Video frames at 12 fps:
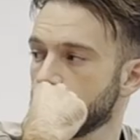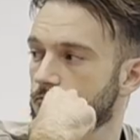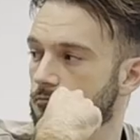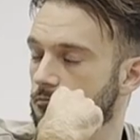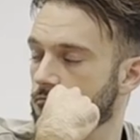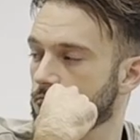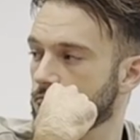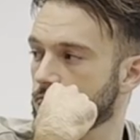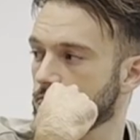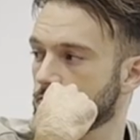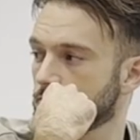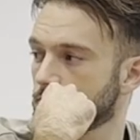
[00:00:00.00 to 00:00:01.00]

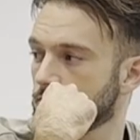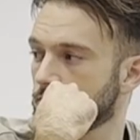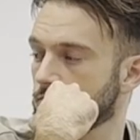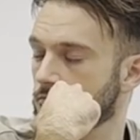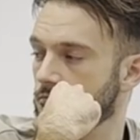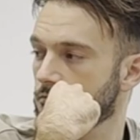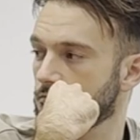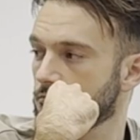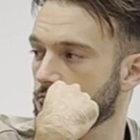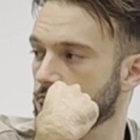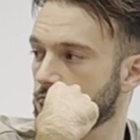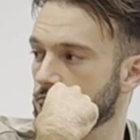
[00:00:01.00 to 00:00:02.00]

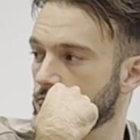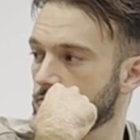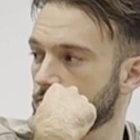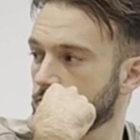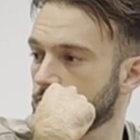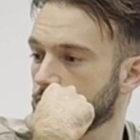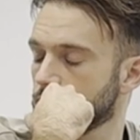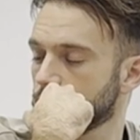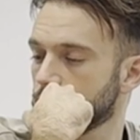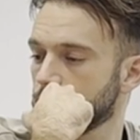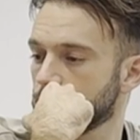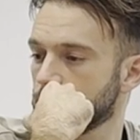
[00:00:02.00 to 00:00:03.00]

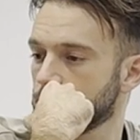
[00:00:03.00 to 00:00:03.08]
(not speaking)